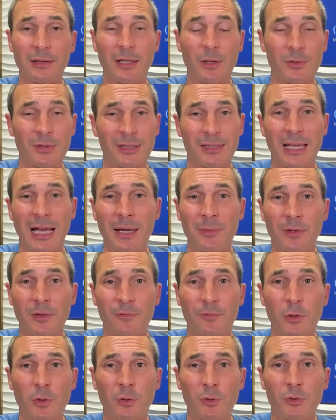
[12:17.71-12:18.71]
That was the time the
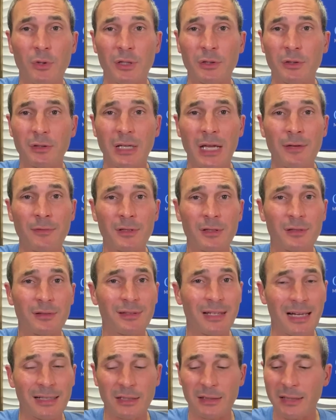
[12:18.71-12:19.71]
funeral director gave us,
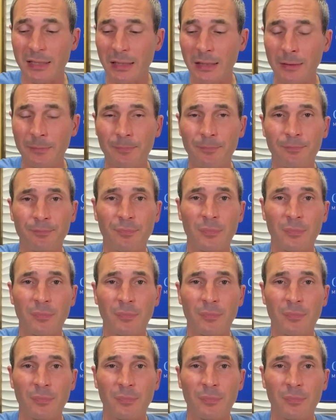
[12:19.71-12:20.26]
nine to 10.